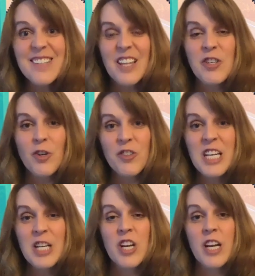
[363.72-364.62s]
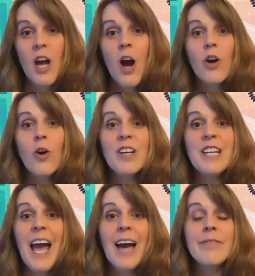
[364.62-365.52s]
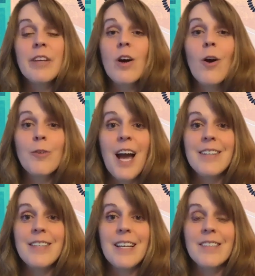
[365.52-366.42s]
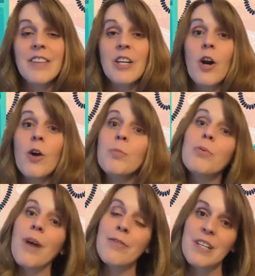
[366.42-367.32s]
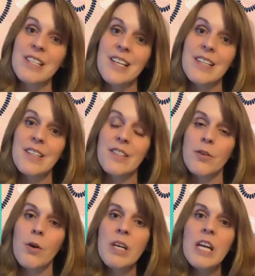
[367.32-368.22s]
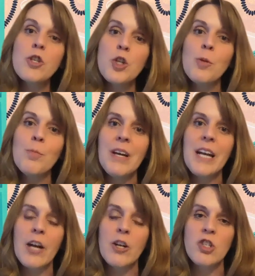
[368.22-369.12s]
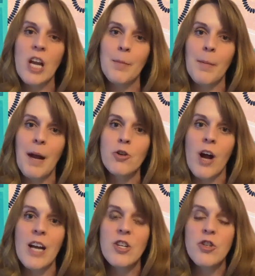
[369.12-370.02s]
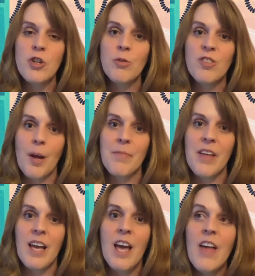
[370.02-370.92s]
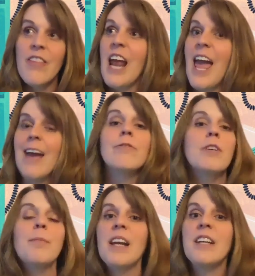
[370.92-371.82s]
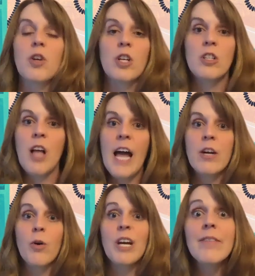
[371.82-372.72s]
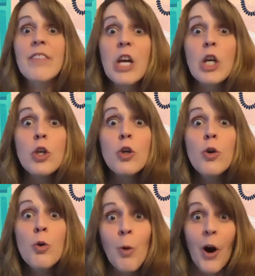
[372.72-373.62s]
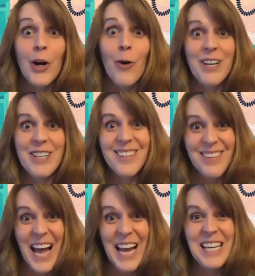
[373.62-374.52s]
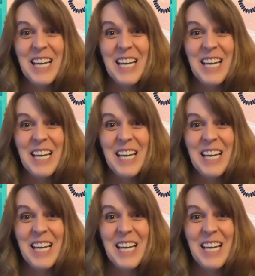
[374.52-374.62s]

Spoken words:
that you're teaching are going to have their own ideas and their own preferences. And so don't get too bent out of shape about trying to choose something that everybody's going to like, or even that you are going to like,